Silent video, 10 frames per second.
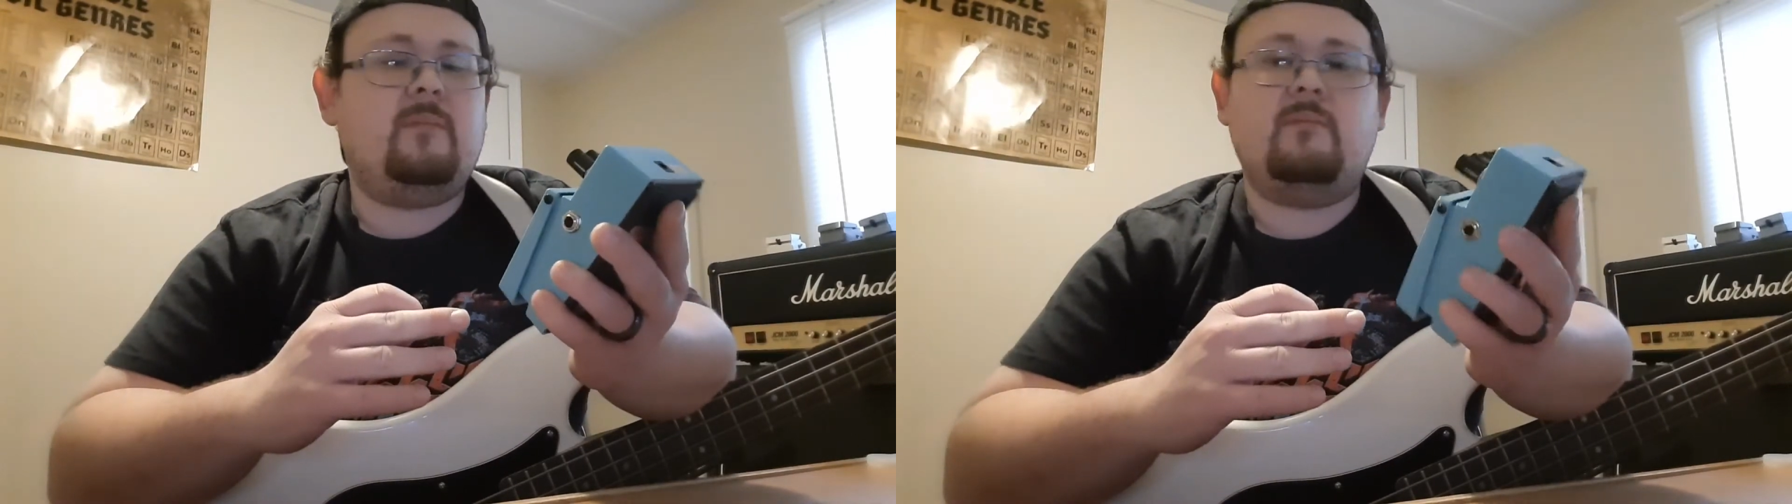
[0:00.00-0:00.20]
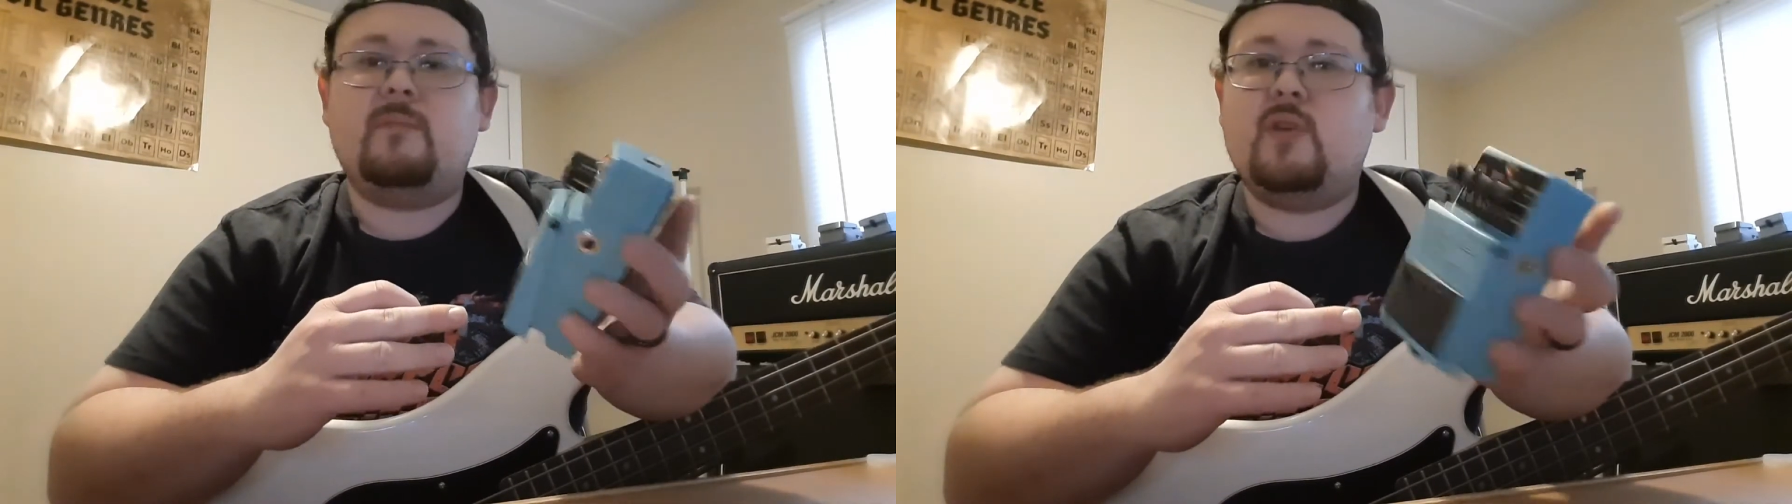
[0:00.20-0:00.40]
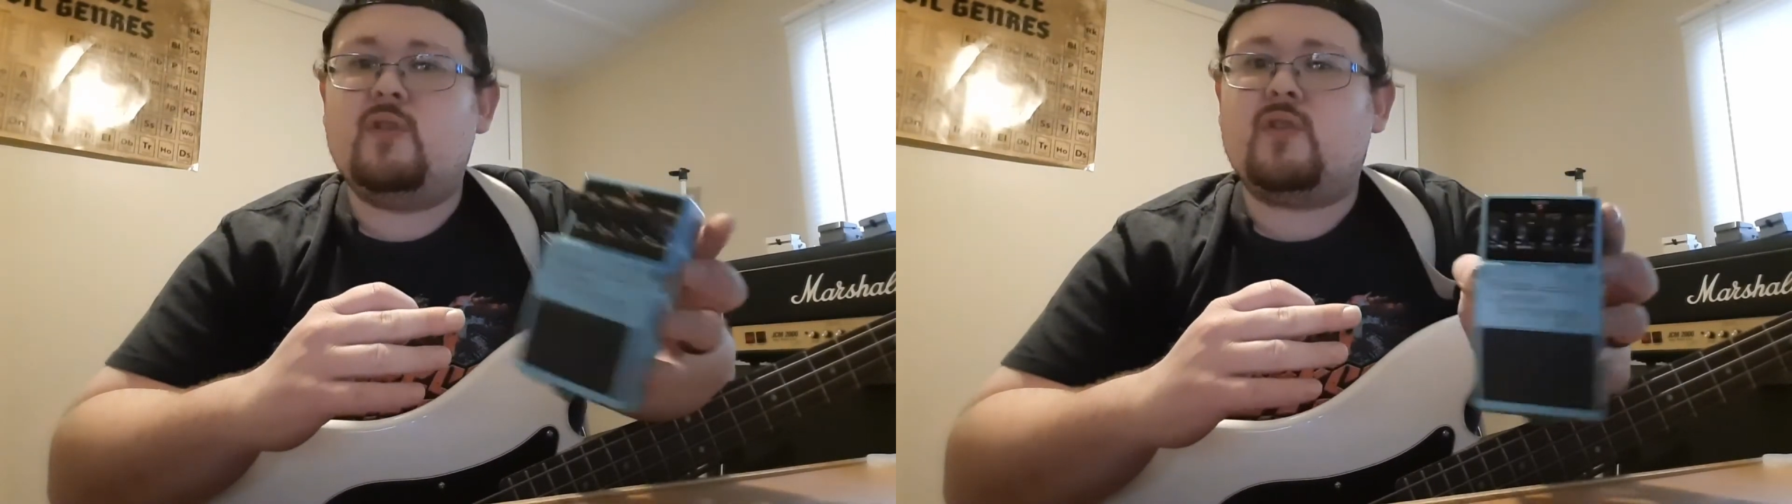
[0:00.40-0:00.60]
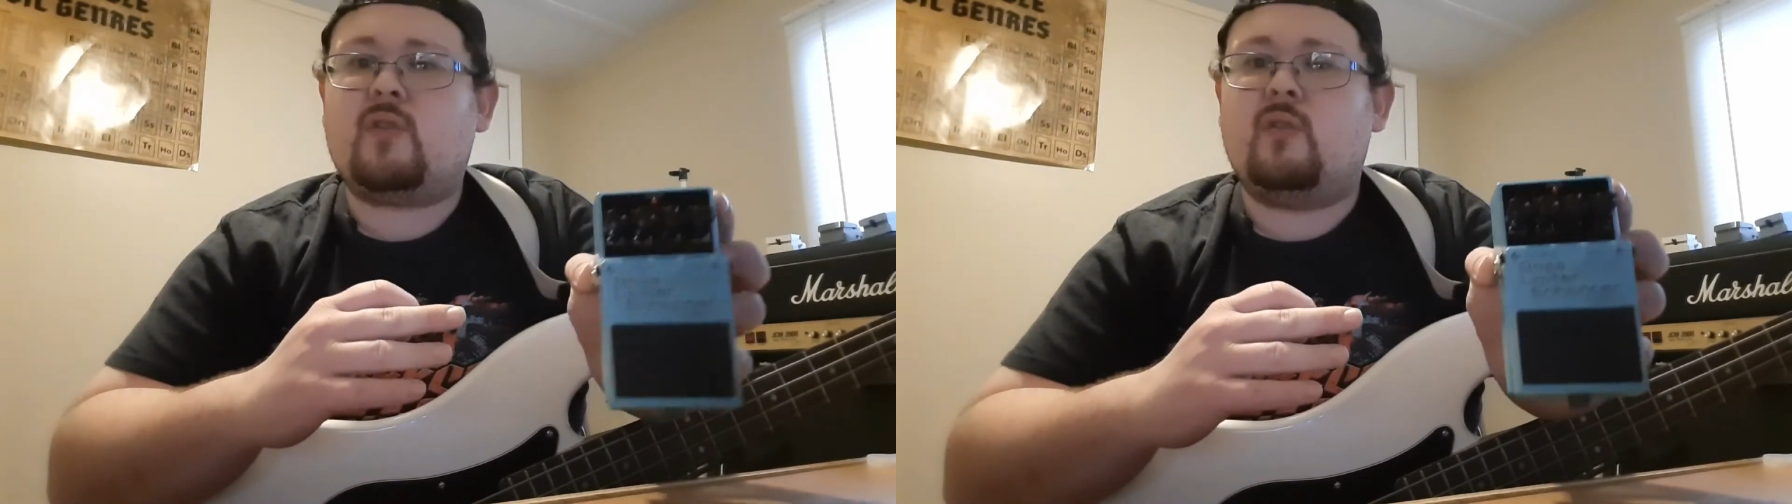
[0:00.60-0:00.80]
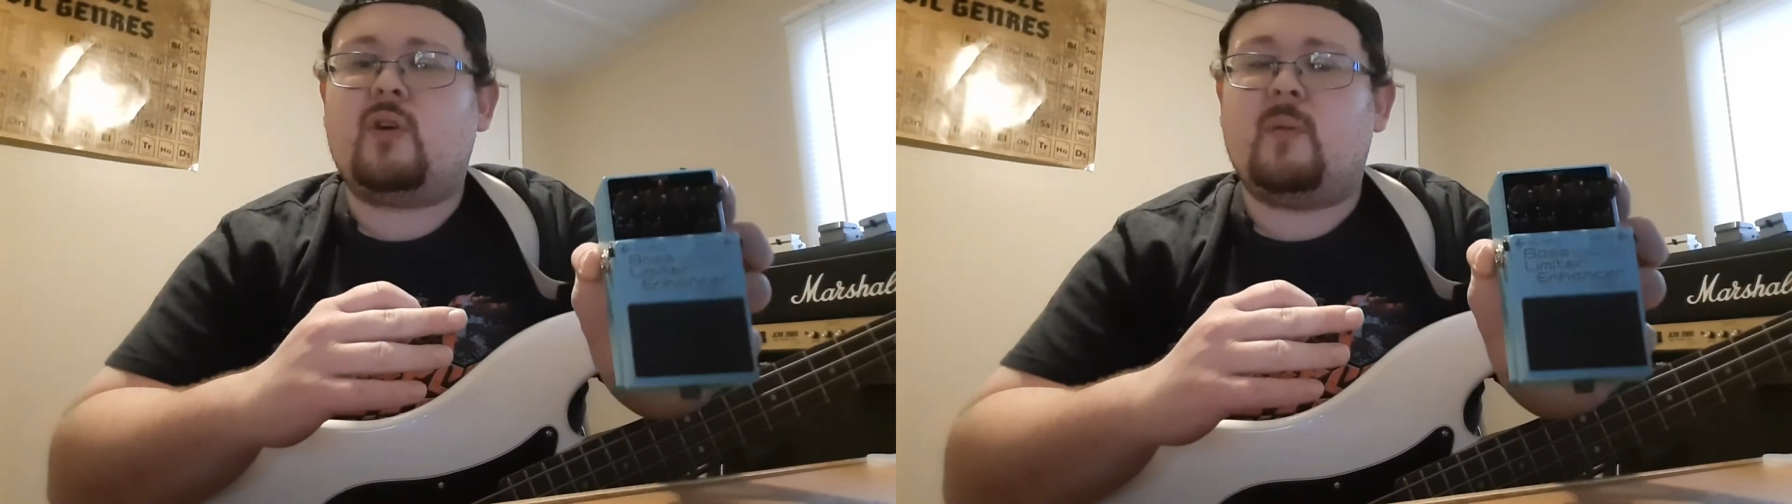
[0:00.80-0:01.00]

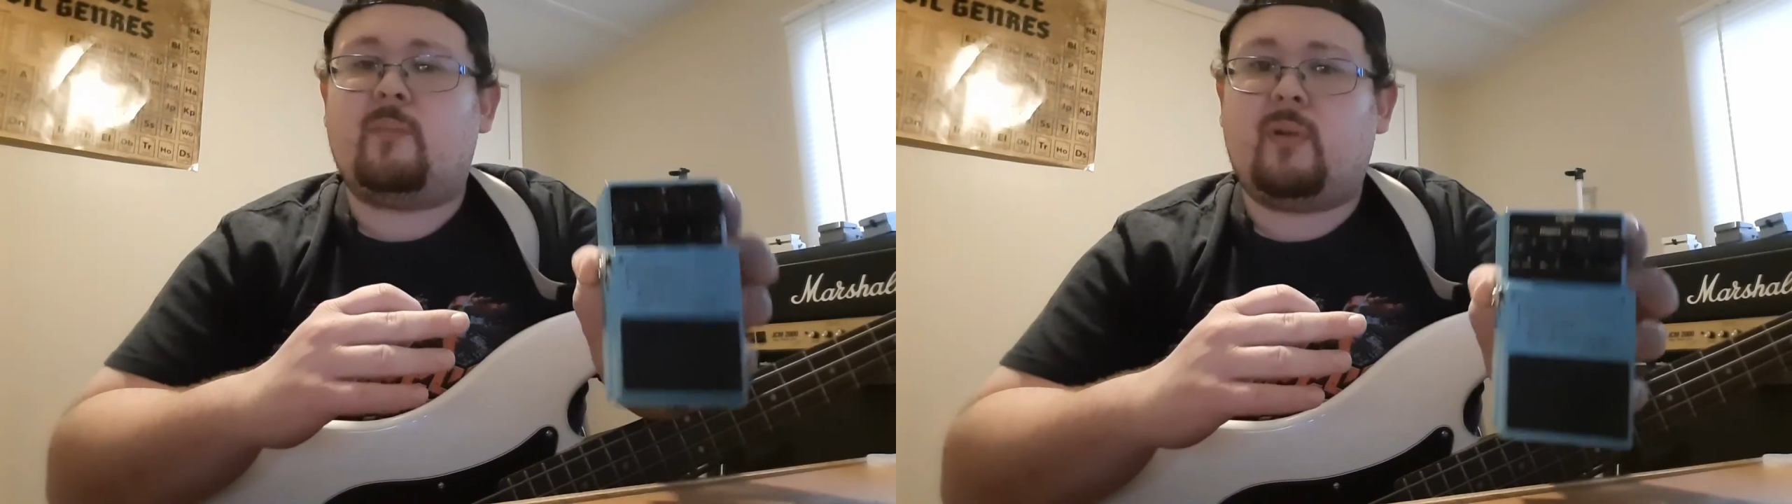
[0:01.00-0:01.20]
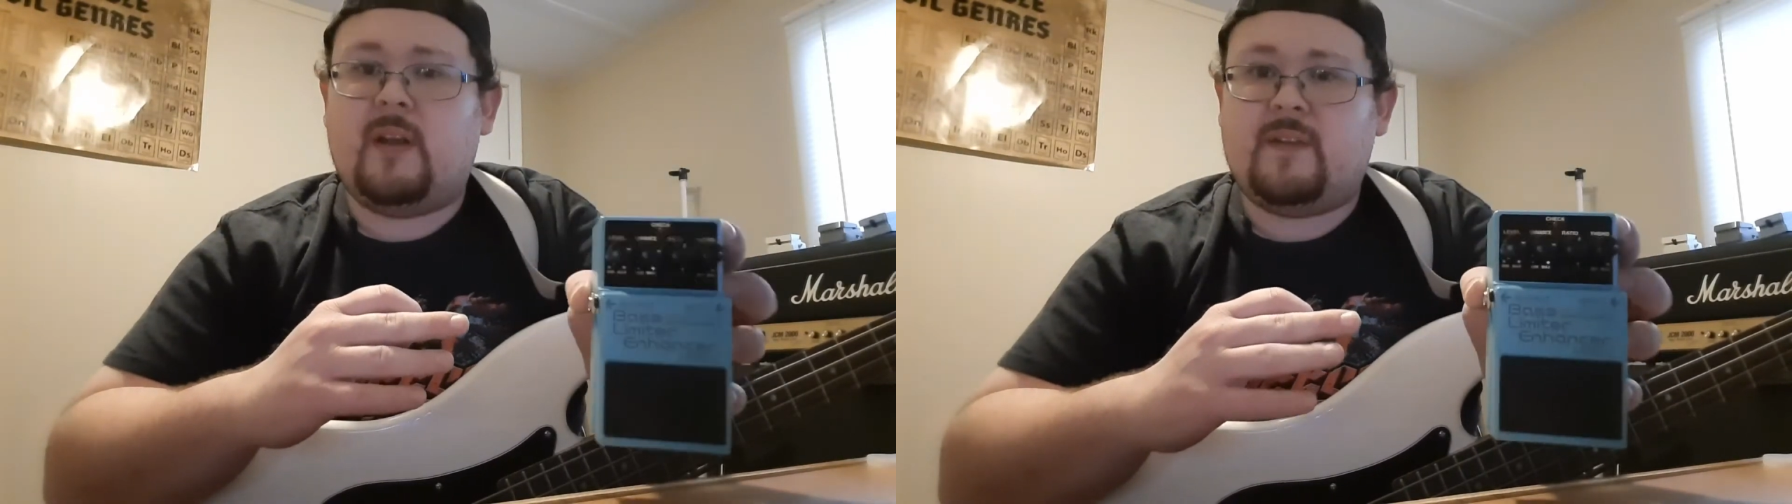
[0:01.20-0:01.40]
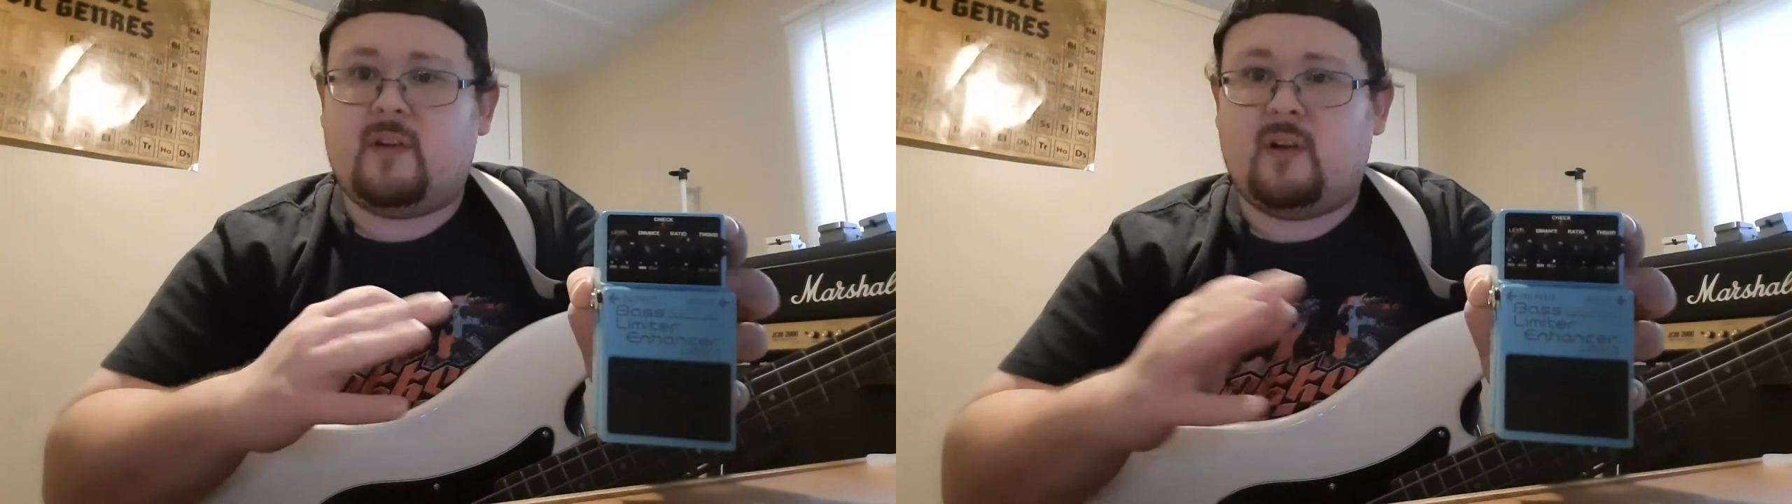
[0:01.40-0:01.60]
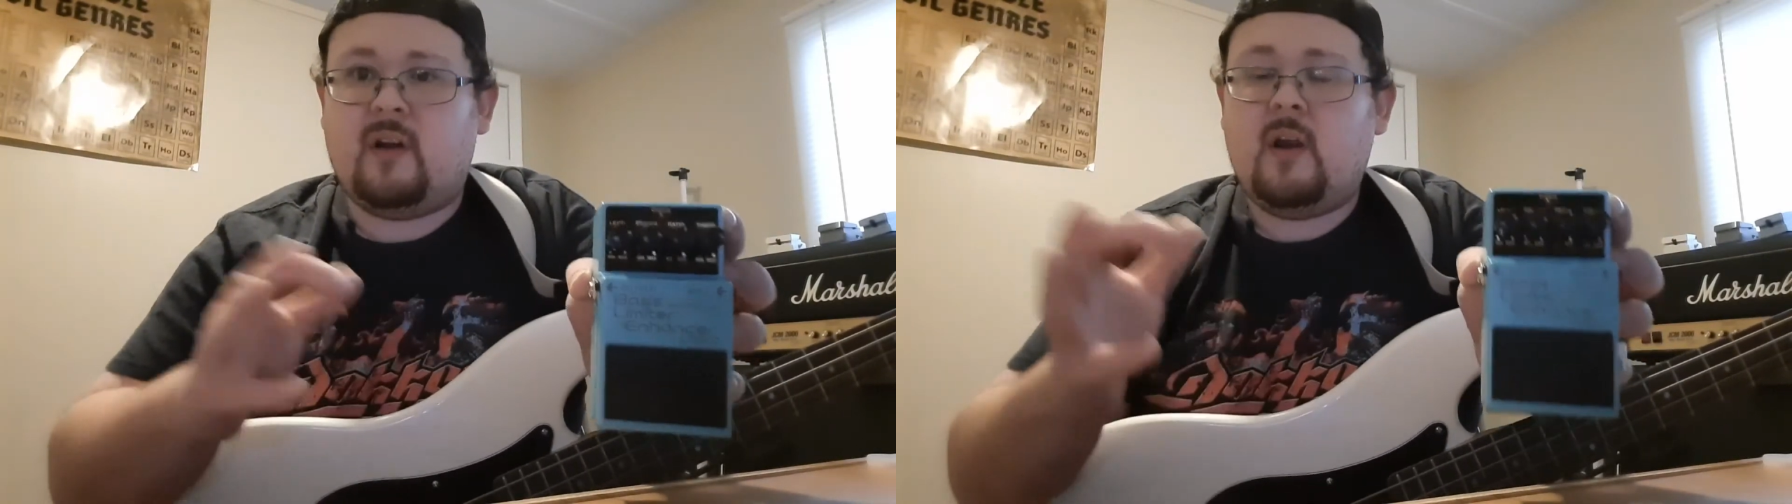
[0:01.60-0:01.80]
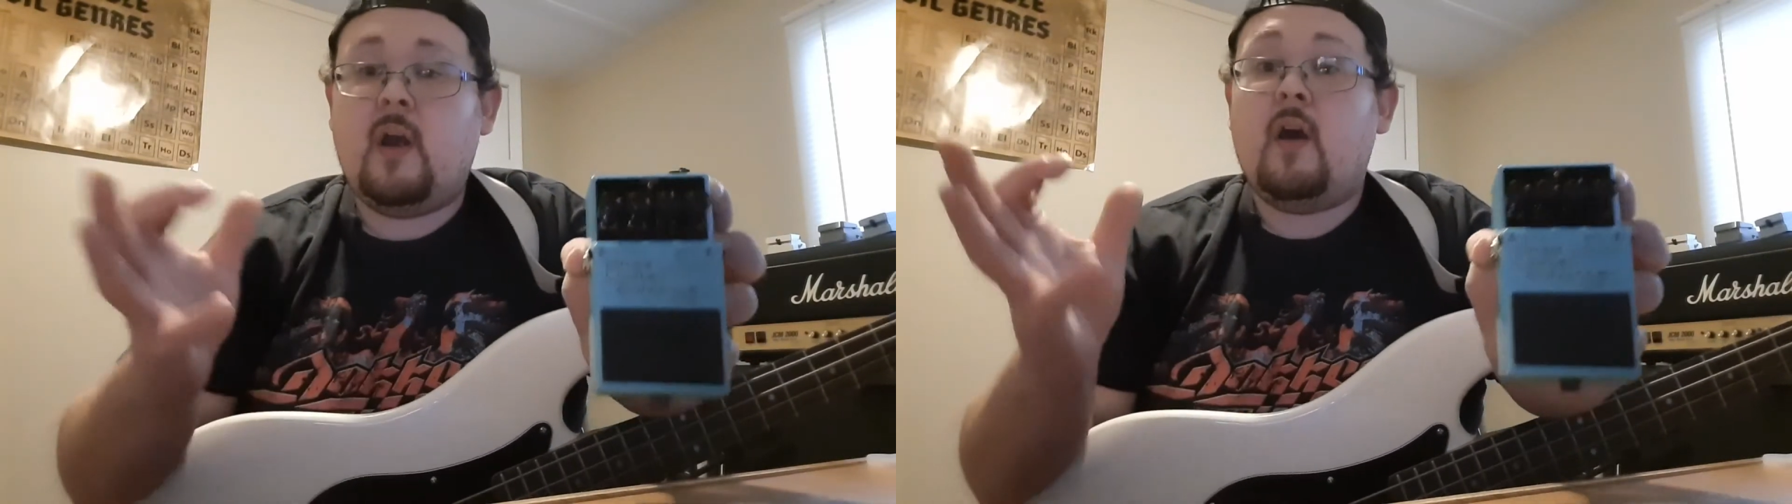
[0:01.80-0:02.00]
musical compressor